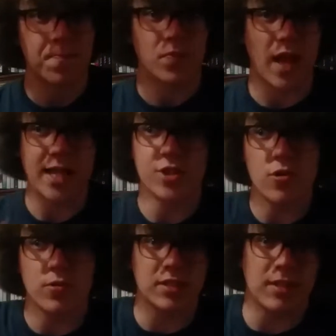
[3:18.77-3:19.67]
I know
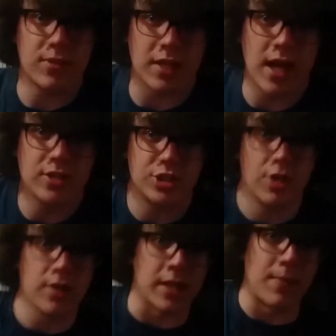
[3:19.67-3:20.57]
what some of the kanji
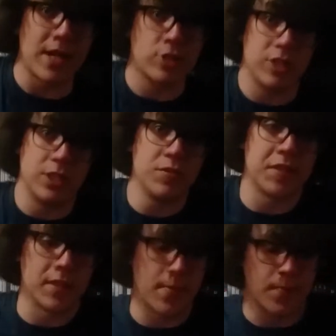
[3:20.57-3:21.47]
are. I'm actually
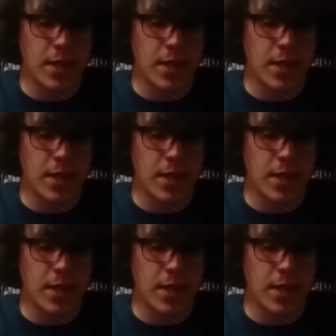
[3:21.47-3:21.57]
using them.